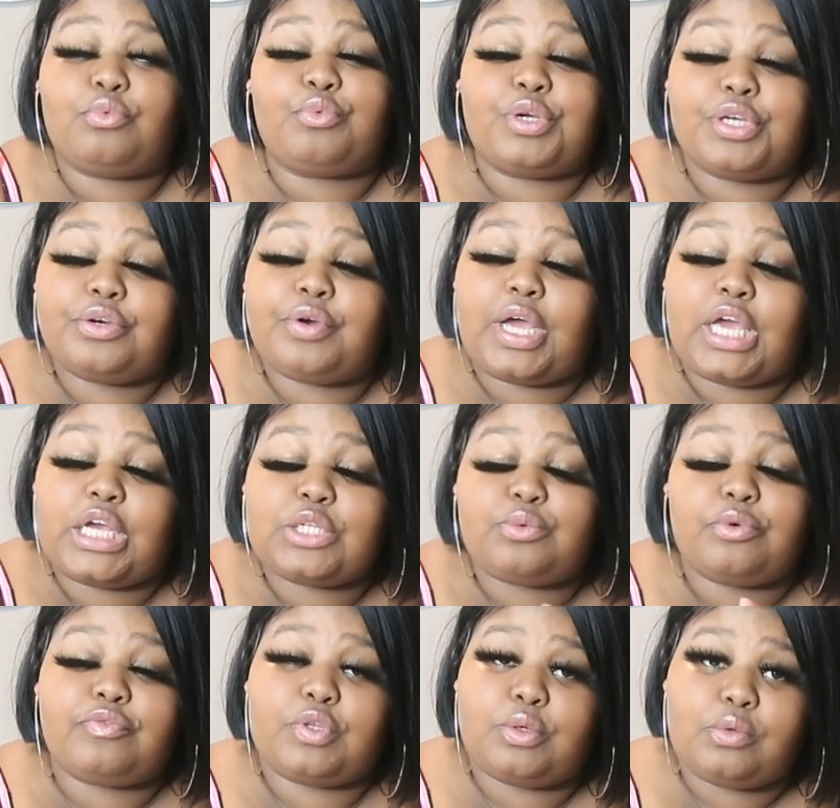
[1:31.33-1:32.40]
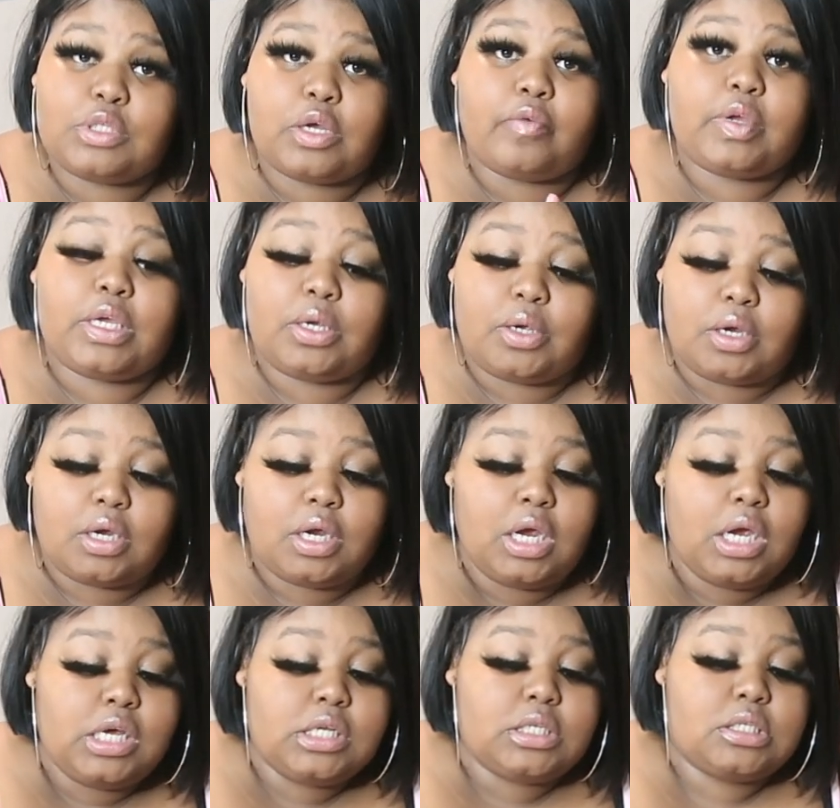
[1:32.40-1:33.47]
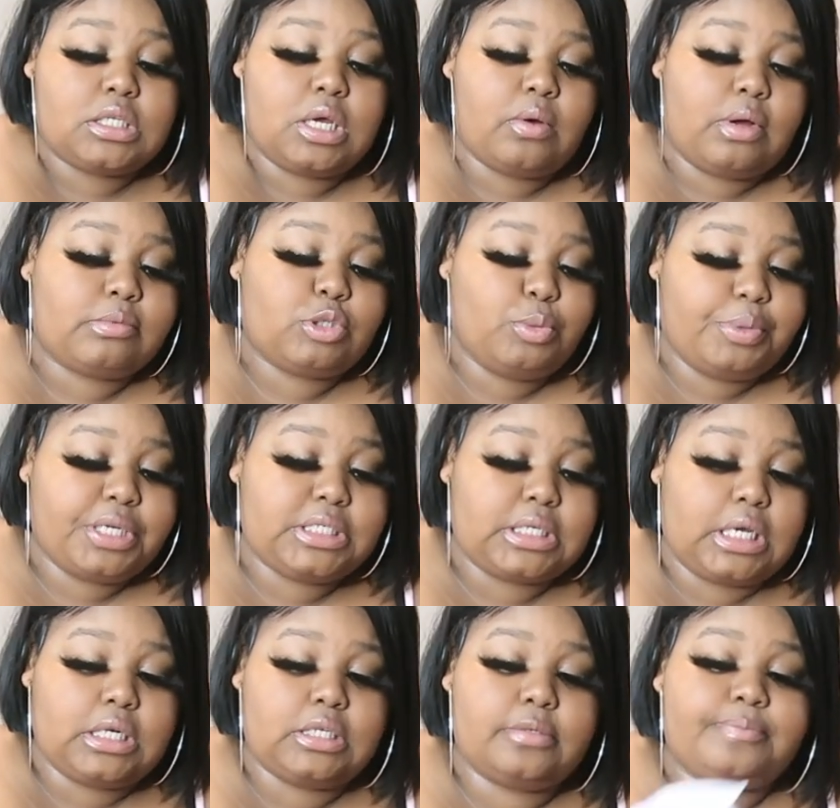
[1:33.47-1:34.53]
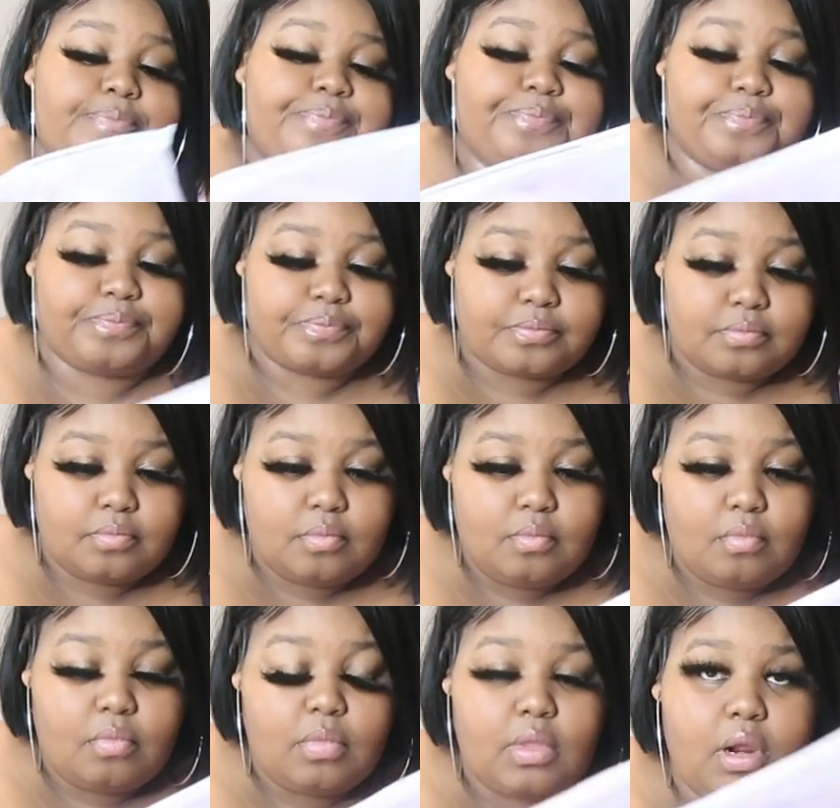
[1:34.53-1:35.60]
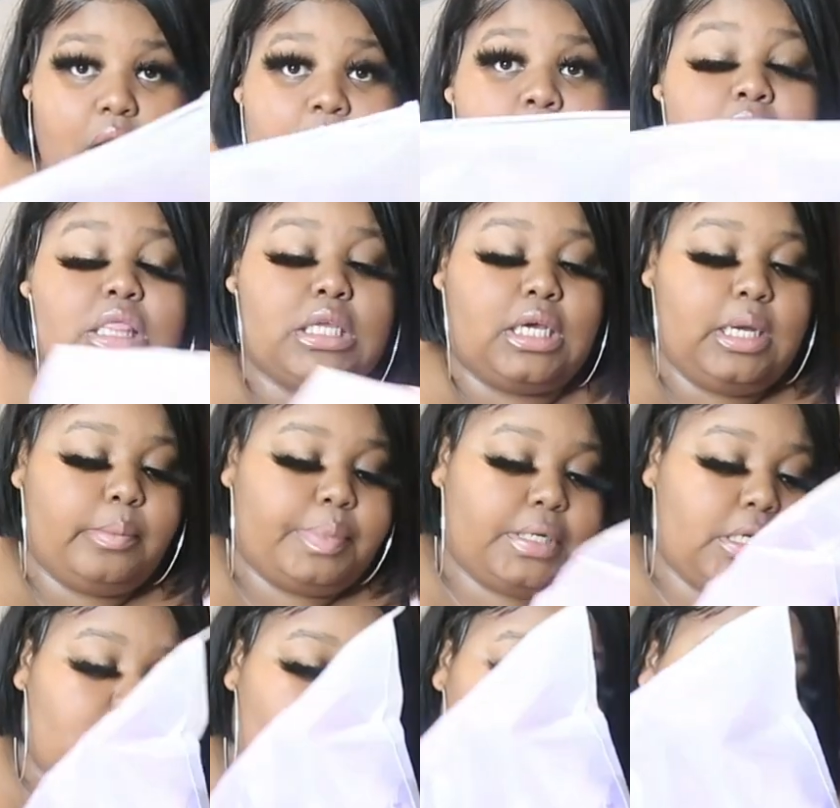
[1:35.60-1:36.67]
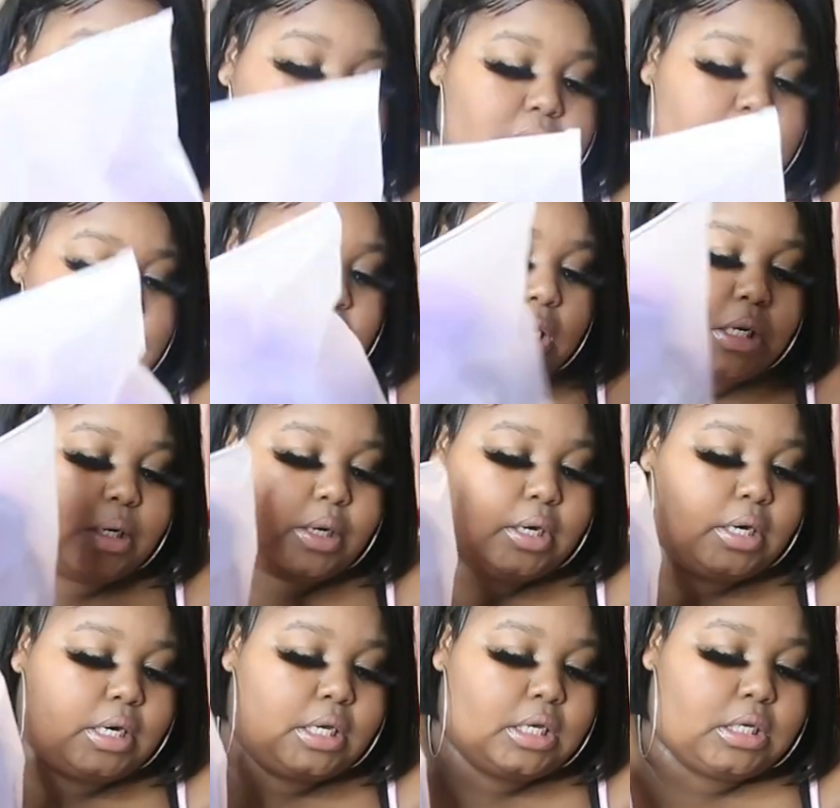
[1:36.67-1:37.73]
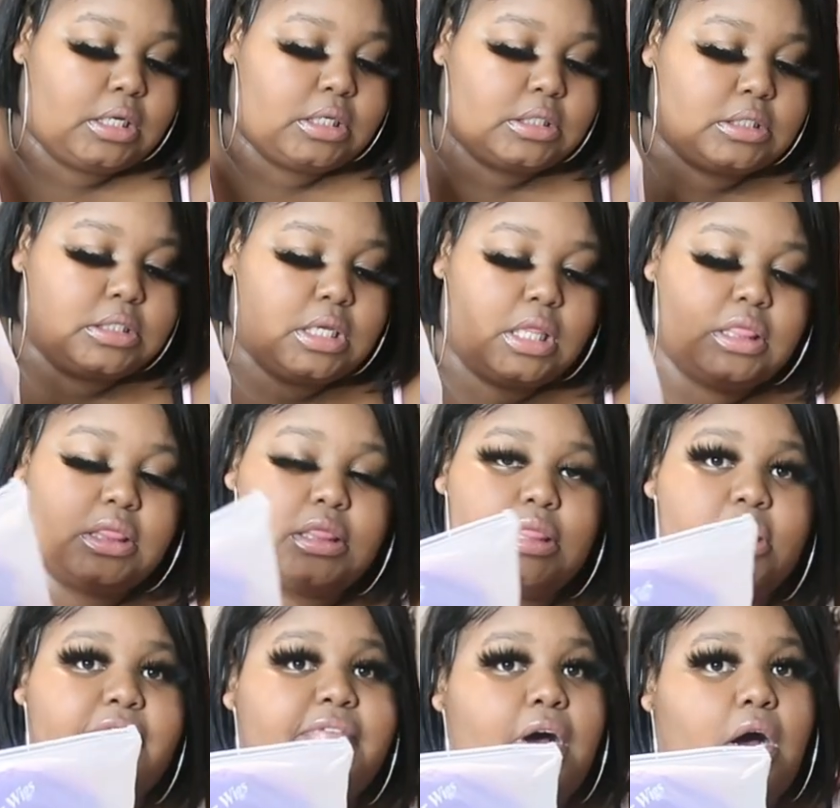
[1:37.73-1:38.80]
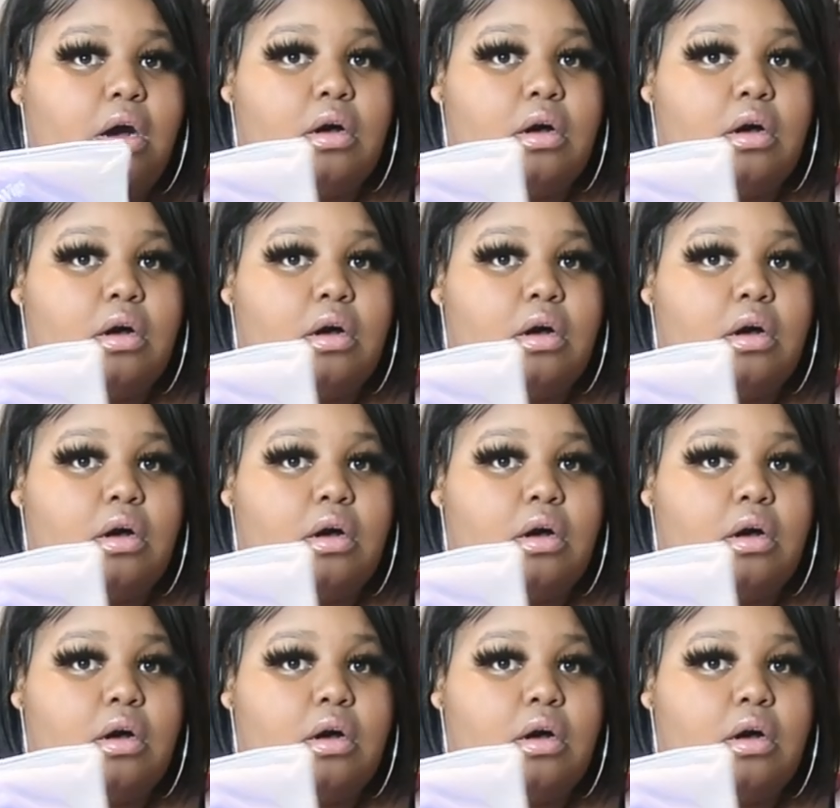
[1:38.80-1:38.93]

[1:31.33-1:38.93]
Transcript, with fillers: real ass reviews over here. So I'm super excited. The company that sent the hair is Love